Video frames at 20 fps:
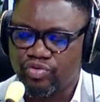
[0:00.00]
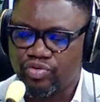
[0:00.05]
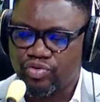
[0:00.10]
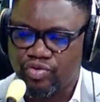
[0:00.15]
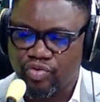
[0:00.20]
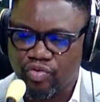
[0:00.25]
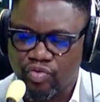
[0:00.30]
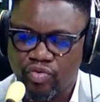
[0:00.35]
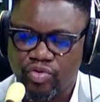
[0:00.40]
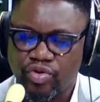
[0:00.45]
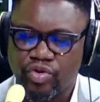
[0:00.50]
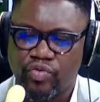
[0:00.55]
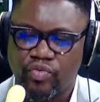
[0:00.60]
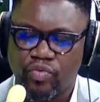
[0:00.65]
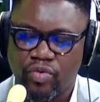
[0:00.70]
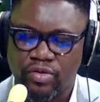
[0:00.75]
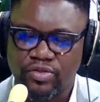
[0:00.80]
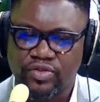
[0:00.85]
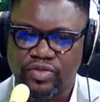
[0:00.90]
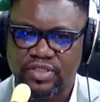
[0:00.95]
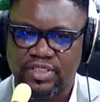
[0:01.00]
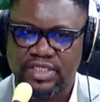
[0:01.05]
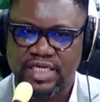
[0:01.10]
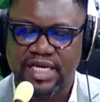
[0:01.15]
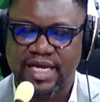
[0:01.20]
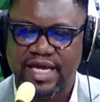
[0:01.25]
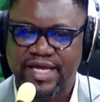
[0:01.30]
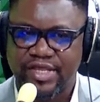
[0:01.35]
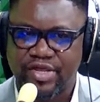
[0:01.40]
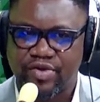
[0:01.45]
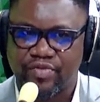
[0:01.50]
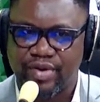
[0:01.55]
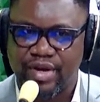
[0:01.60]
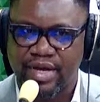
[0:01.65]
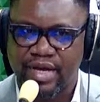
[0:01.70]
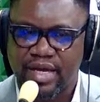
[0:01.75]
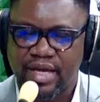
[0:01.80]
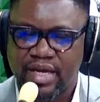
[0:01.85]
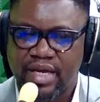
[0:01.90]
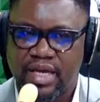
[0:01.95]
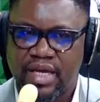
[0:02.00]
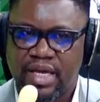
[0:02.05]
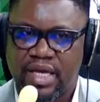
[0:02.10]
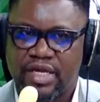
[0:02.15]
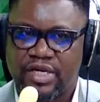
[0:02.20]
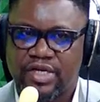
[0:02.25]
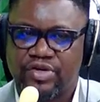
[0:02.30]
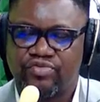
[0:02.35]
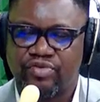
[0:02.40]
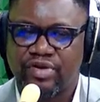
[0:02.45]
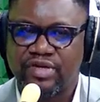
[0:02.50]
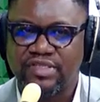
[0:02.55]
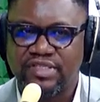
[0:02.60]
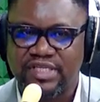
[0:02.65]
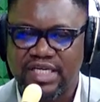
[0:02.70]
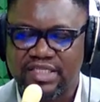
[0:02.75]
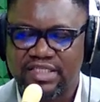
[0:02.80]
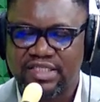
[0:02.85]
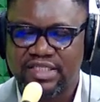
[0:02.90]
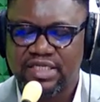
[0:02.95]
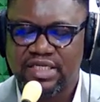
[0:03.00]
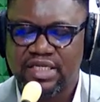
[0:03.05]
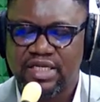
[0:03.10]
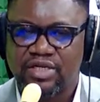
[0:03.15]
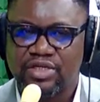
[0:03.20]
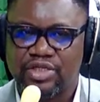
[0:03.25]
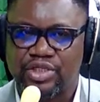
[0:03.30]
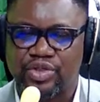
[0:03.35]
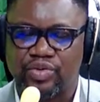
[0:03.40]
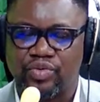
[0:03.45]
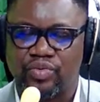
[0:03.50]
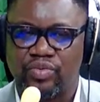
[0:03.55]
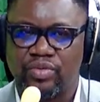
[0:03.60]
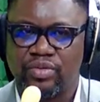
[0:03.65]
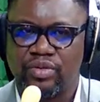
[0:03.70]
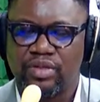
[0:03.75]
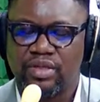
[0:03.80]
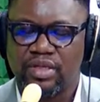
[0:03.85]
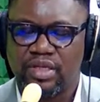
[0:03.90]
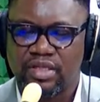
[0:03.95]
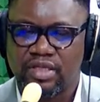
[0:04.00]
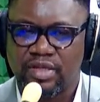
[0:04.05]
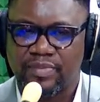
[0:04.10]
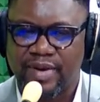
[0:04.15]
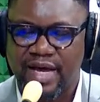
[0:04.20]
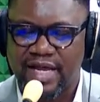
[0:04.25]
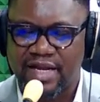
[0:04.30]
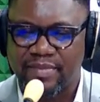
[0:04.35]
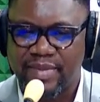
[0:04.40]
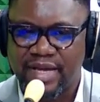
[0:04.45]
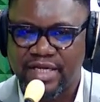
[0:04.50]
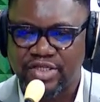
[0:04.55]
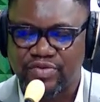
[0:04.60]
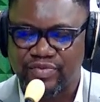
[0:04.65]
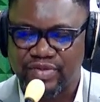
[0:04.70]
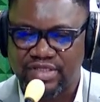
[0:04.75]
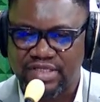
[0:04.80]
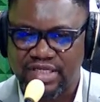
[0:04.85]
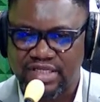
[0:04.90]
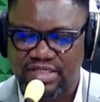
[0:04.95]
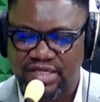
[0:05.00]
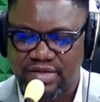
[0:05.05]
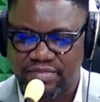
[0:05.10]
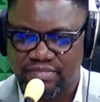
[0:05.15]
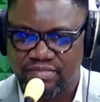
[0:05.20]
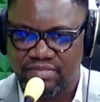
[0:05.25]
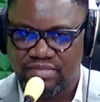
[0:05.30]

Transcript: Do you want to see Nigeria transit to the parliamentary system?